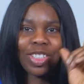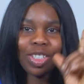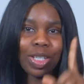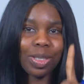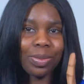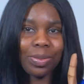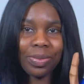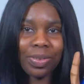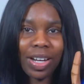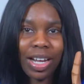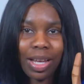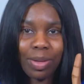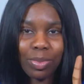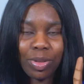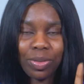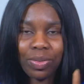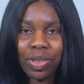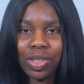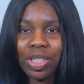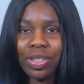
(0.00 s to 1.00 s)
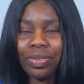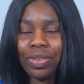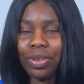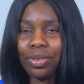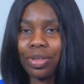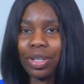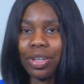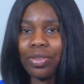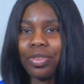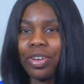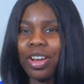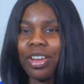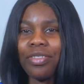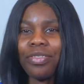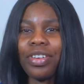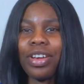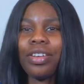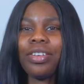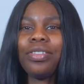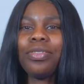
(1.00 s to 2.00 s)
Just before I move on, if you're looking for a
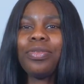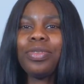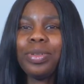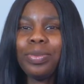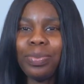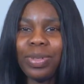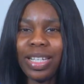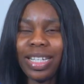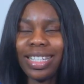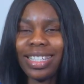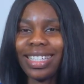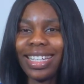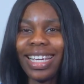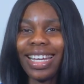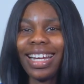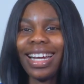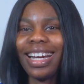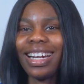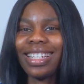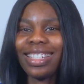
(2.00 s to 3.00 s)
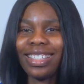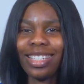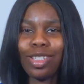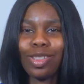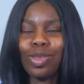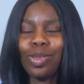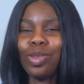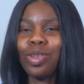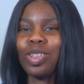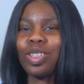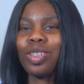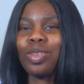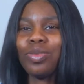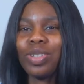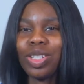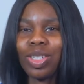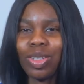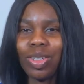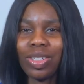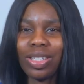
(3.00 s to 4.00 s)
very free place to get access to nursing
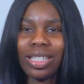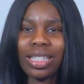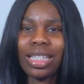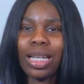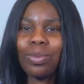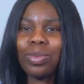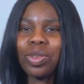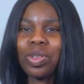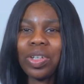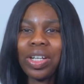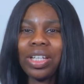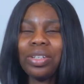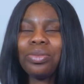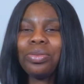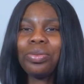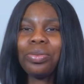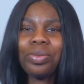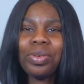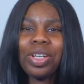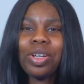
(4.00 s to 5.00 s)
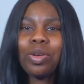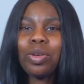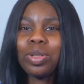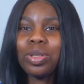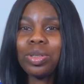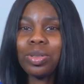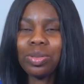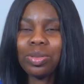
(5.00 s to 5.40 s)
resources, I'm talking free audio